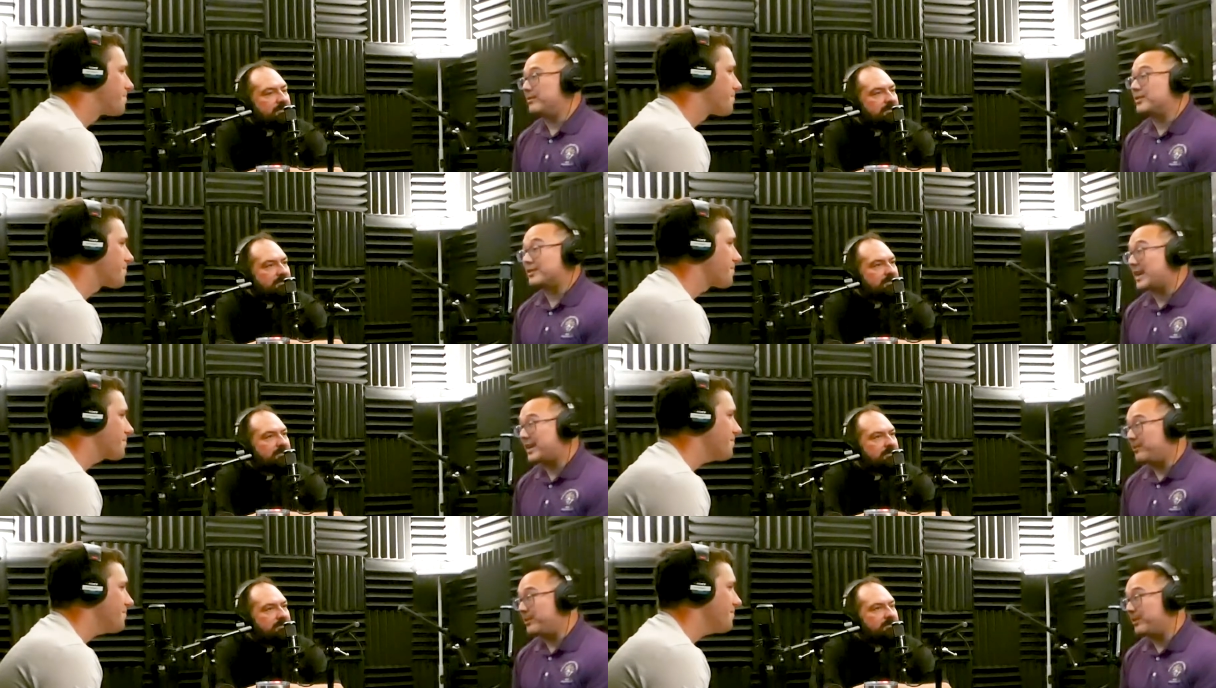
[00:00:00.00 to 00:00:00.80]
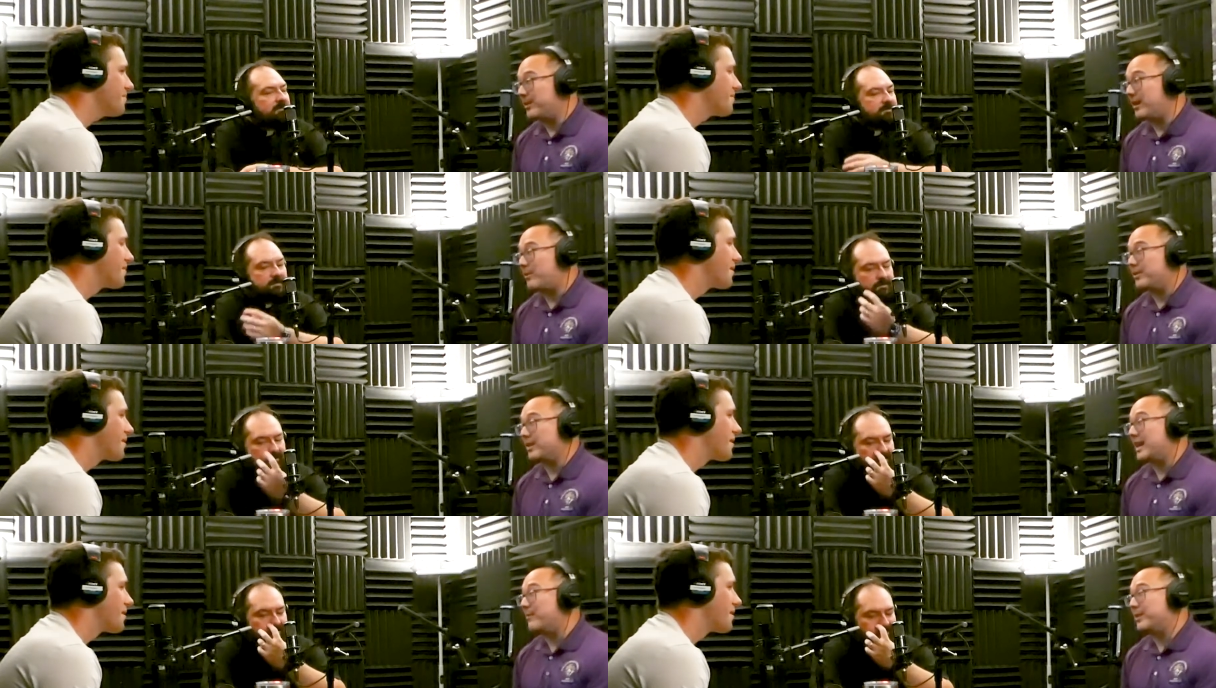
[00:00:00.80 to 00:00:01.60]
Speaker 1: society to be well. I want the
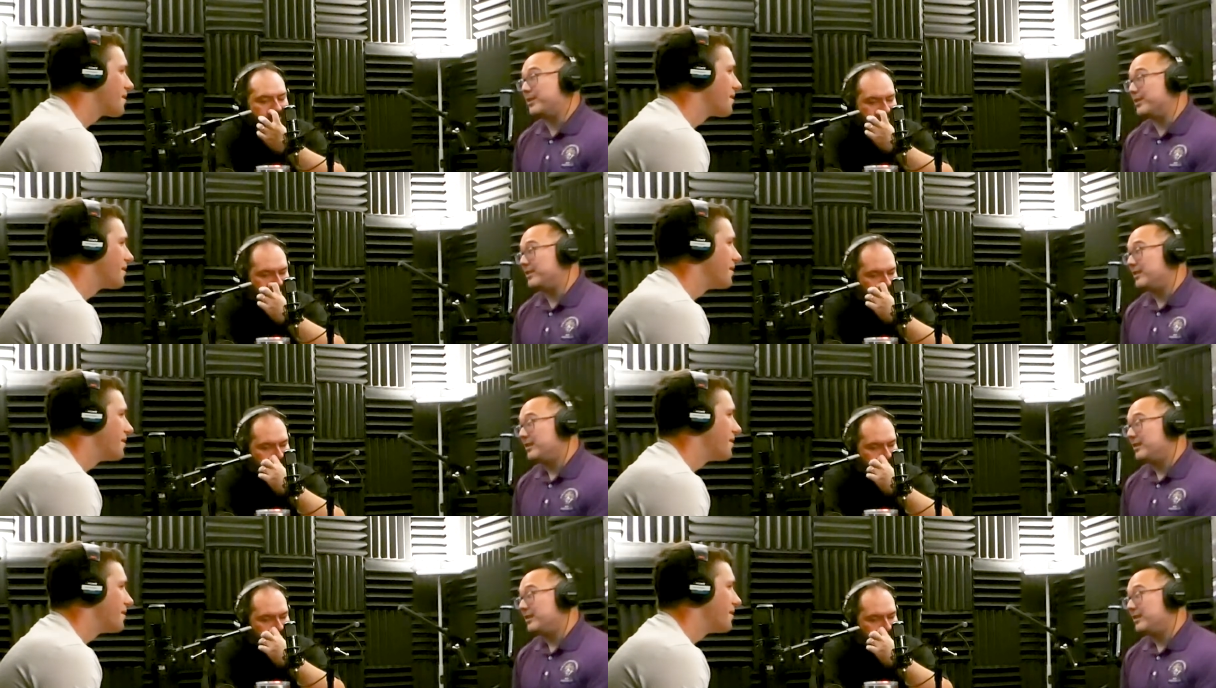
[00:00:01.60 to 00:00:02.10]
common good.